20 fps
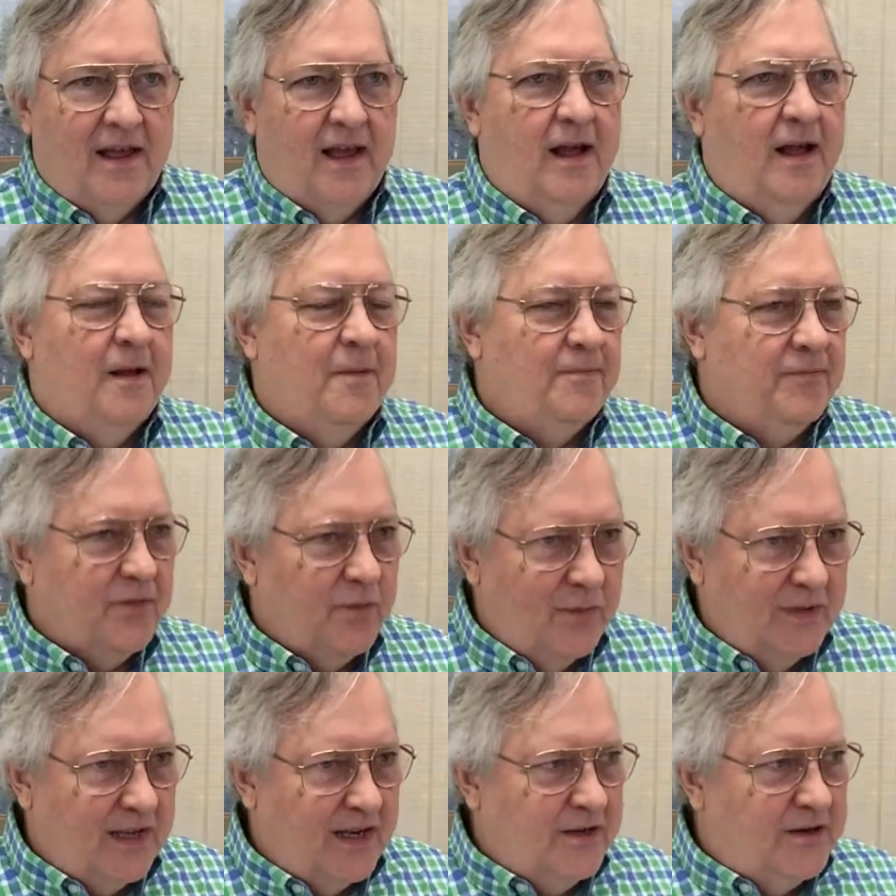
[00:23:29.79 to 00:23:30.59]
Um,
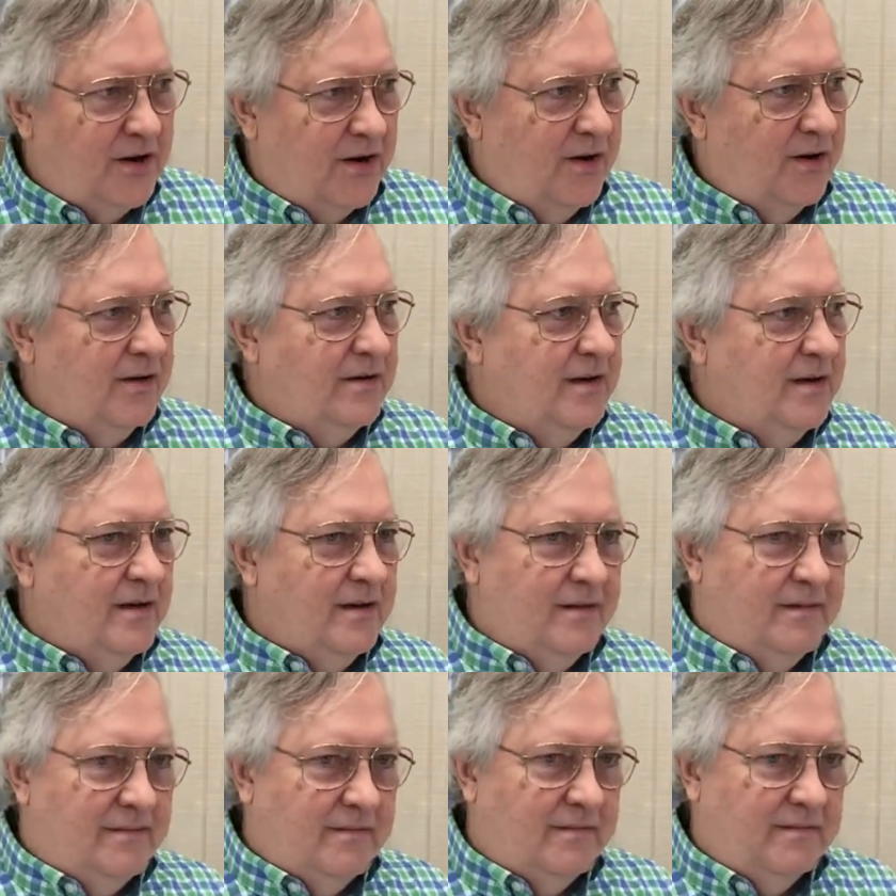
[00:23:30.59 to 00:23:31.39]
when they turned
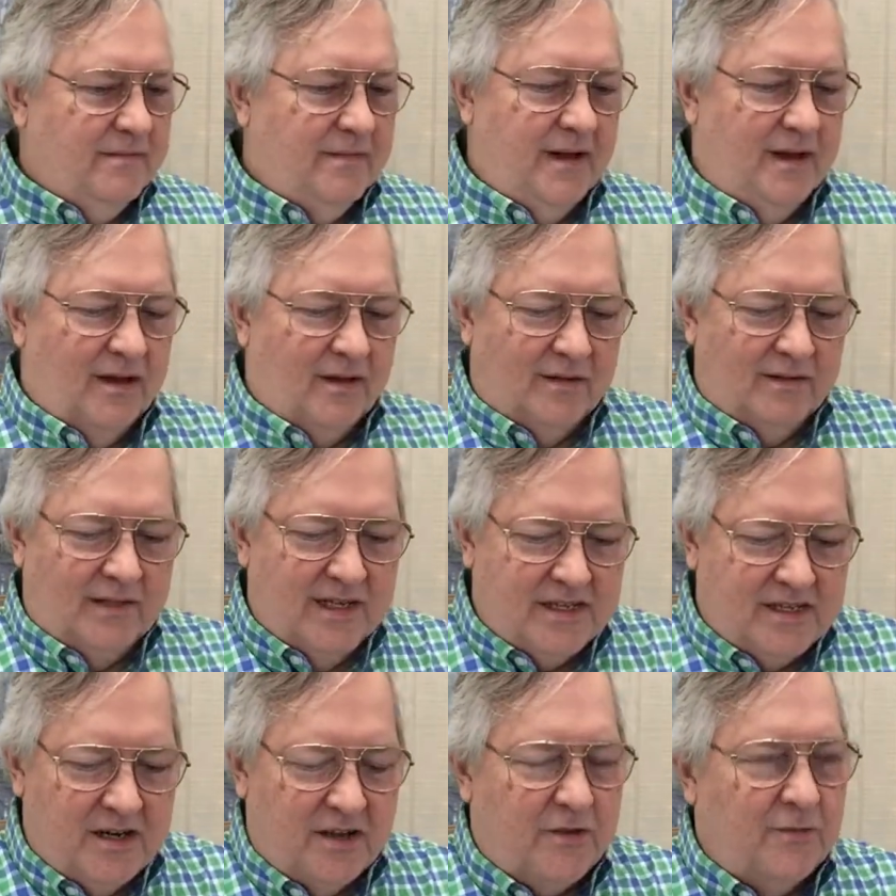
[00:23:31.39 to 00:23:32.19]
and, you know,
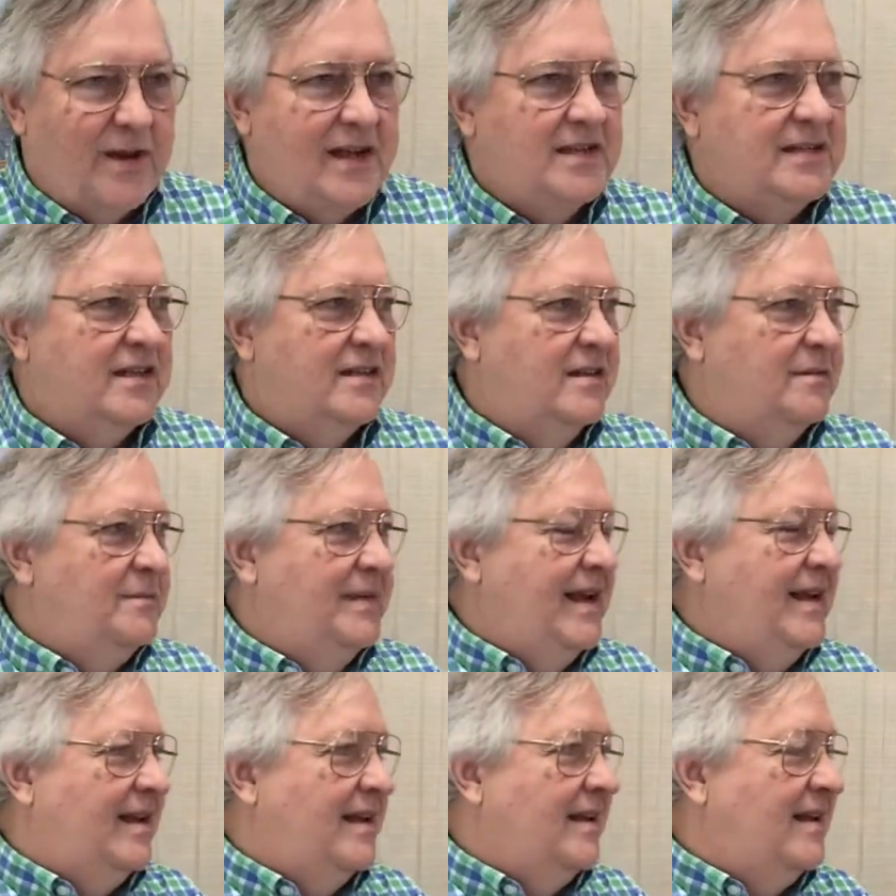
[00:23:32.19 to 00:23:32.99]
listened to the rest of the
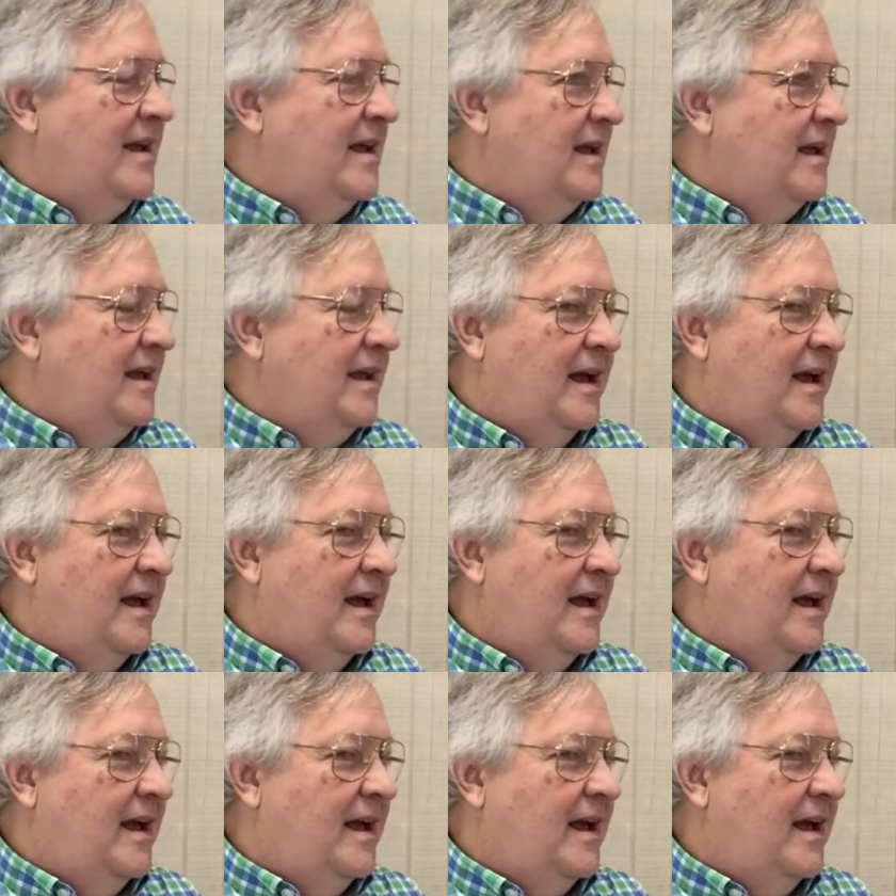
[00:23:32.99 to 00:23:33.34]
meeting,